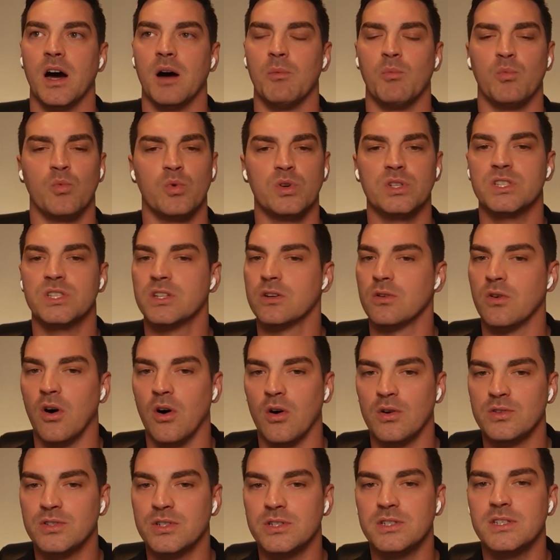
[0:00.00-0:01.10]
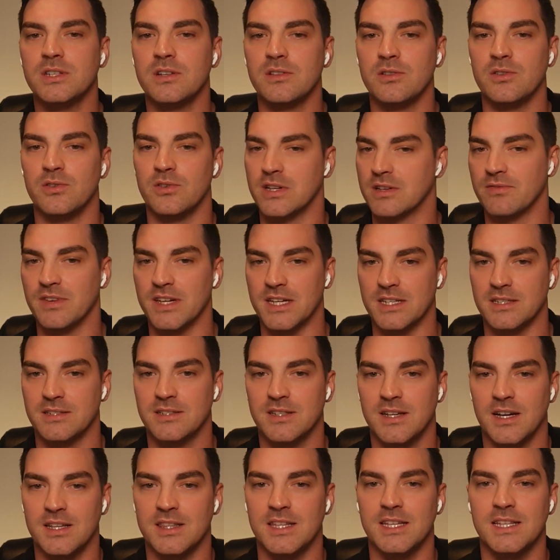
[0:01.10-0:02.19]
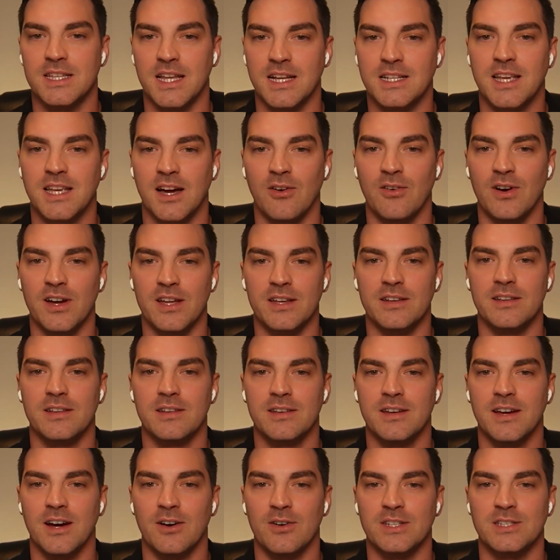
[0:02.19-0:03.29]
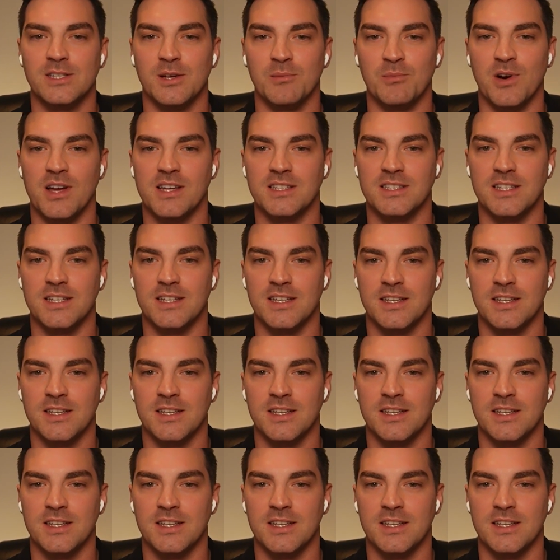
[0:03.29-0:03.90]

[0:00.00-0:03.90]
we're still all just in a learning phase. I think that's how I'd summarize it.